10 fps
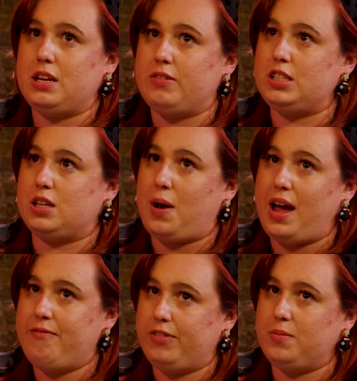recently about
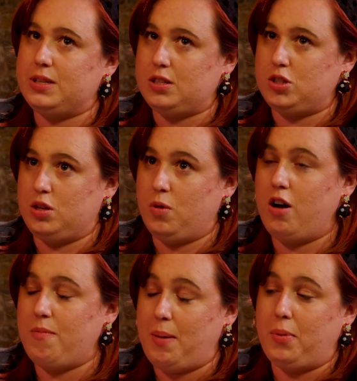influencers who are
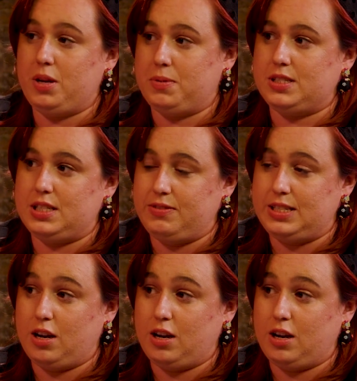about body positivity